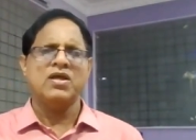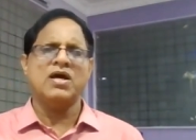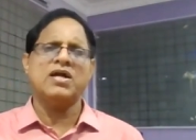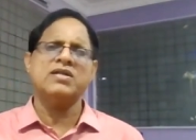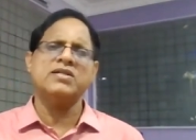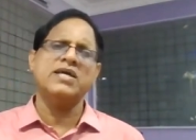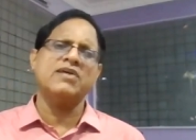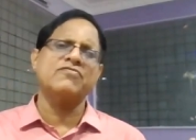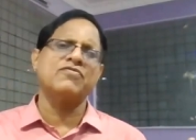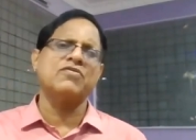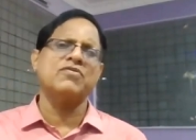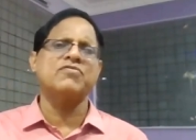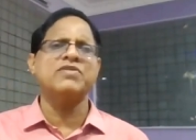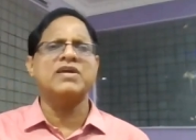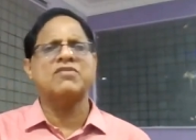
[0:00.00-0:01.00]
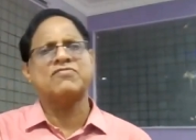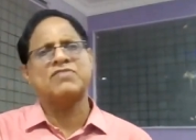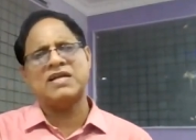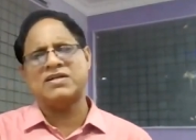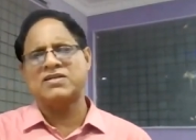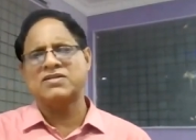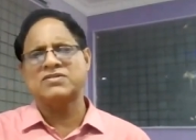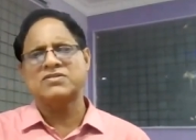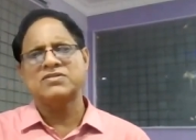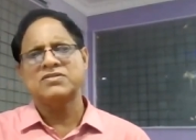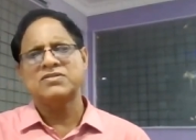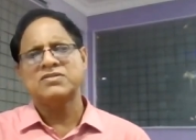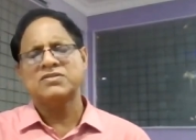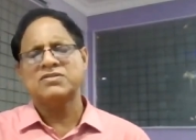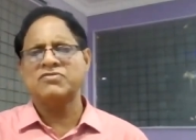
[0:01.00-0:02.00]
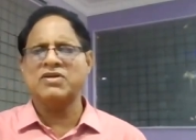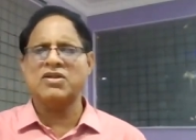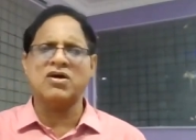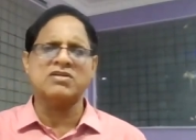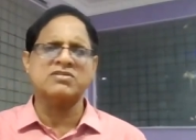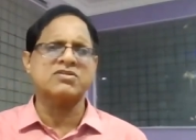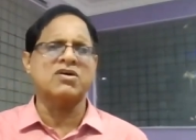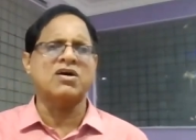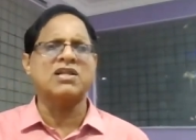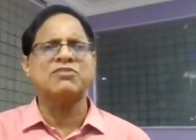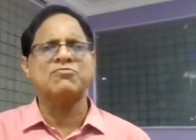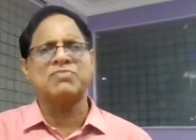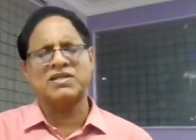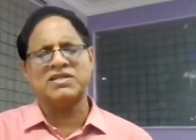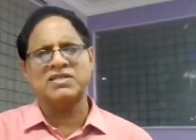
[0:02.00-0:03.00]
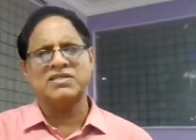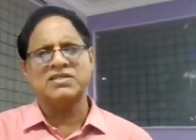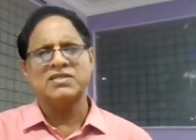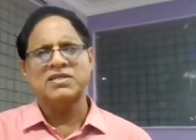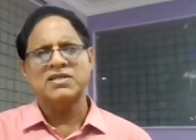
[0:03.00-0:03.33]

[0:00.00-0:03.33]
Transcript: And therefore, we have done. We lost all the money.